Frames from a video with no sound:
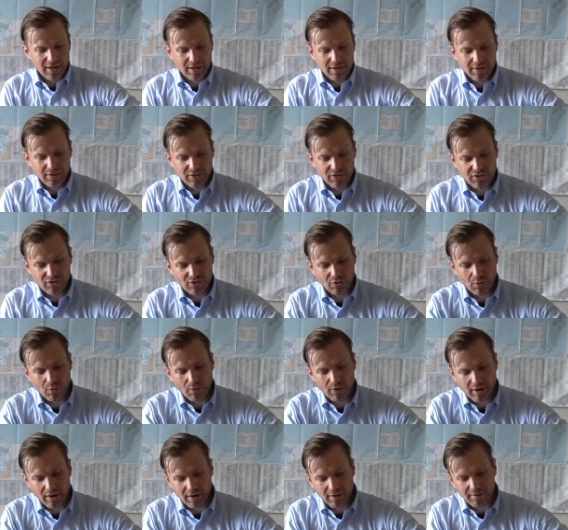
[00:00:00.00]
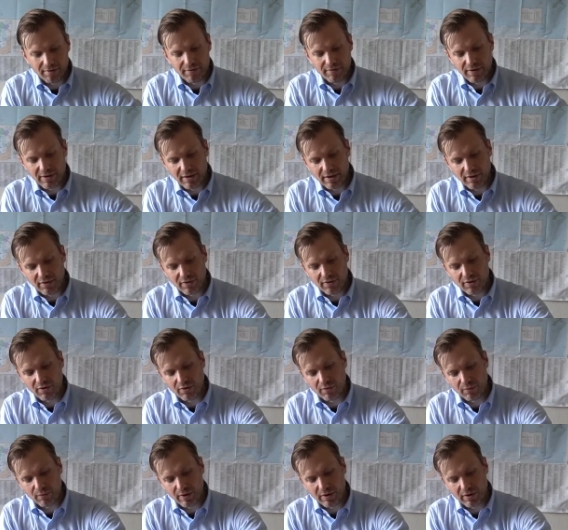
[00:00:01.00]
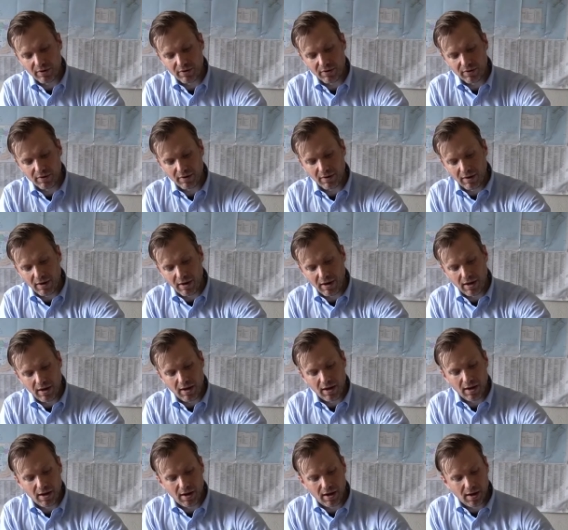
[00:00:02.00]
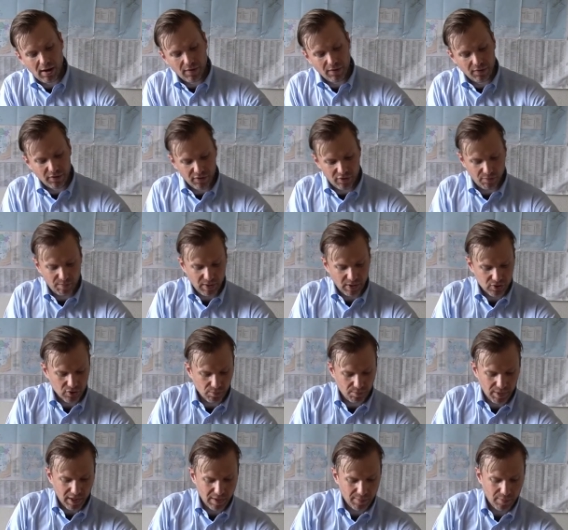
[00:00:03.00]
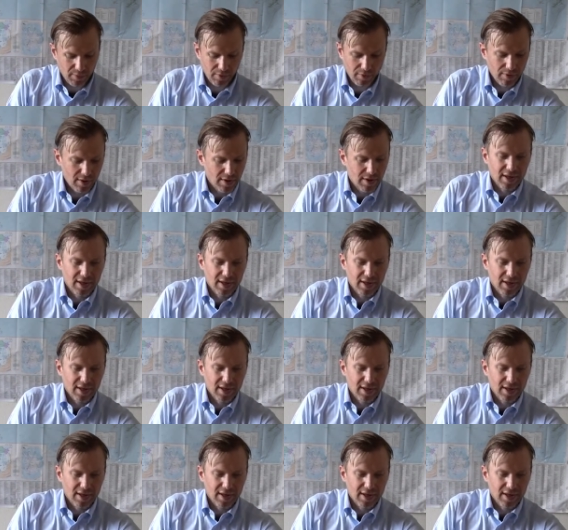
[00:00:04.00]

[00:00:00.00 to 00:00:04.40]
the story of his career on this special paper.